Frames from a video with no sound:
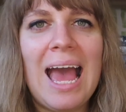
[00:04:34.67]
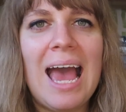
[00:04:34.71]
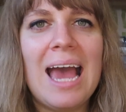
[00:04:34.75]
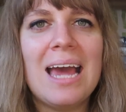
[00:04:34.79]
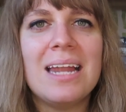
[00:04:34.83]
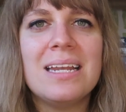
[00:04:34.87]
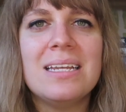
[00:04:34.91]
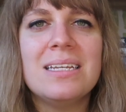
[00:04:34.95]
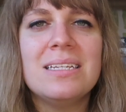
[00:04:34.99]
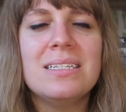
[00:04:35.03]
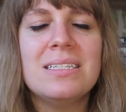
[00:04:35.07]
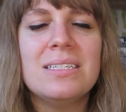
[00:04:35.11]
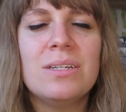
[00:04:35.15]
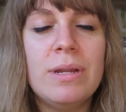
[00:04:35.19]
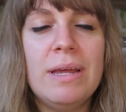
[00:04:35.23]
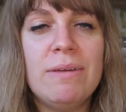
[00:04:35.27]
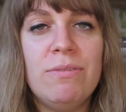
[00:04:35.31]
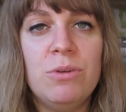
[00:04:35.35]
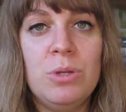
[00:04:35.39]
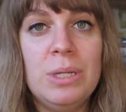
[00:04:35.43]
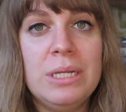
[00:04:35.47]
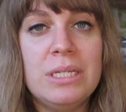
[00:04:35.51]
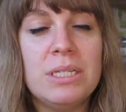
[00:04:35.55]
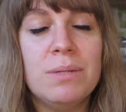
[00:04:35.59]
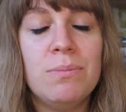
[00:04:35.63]
and
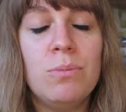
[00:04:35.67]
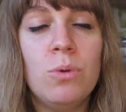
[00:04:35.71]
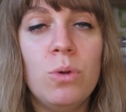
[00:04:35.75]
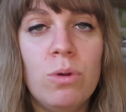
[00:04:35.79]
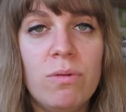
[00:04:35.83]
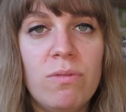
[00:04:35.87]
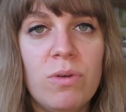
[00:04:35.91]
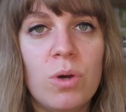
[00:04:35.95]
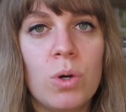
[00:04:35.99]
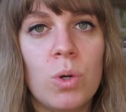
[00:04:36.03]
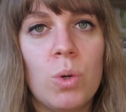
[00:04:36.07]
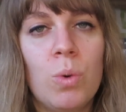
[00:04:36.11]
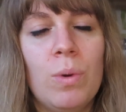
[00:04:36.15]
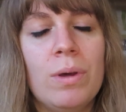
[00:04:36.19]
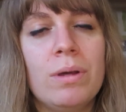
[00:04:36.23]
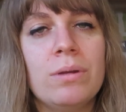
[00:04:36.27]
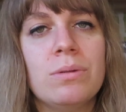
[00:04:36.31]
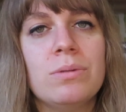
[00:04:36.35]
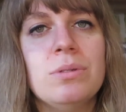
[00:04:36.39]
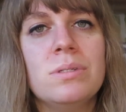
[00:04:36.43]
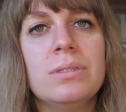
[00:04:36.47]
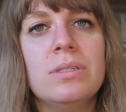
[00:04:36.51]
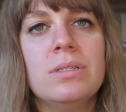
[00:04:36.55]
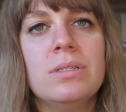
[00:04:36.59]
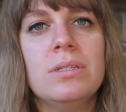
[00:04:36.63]
if you need to move your
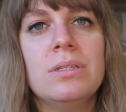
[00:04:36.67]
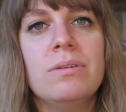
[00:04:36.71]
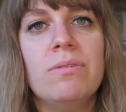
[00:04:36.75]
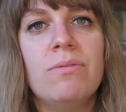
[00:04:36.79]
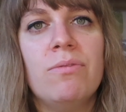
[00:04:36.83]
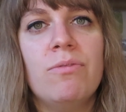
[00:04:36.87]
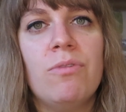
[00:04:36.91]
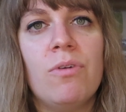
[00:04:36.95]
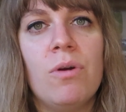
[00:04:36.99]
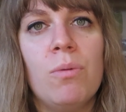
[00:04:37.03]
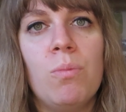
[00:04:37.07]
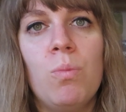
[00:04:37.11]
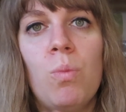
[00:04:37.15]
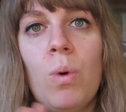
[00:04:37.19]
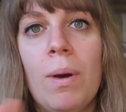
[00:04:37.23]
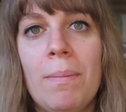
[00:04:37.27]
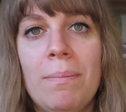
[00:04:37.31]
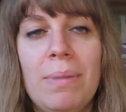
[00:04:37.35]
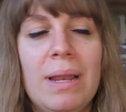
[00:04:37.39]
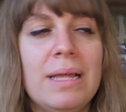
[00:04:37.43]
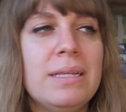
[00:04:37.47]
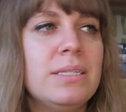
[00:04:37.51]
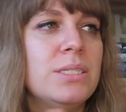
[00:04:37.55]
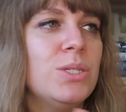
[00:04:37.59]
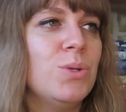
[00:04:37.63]
quilt from
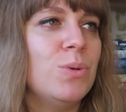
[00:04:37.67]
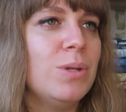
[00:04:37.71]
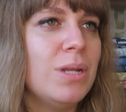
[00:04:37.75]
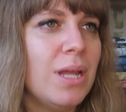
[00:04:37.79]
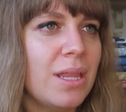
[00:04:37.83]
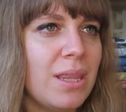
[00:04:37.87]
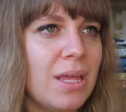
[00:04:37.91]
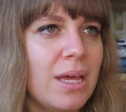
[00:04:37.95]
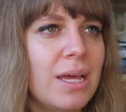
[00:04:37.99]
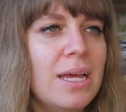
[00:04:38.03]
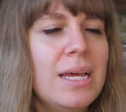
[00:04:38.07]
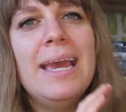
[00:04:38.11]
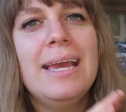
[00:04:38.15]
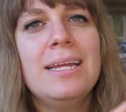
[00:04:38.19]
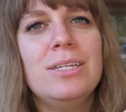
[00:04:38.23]
one place to another,